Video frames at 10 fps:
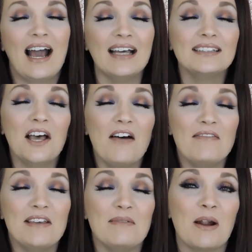I
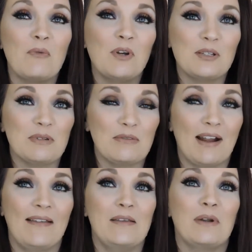love them and I want to be
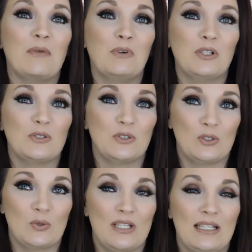around them and I want to
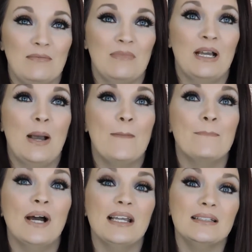enjoy them.
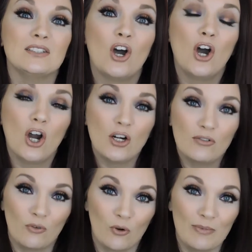But it's
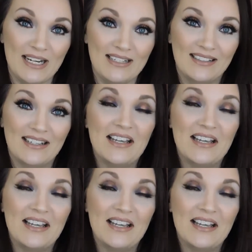hard for me.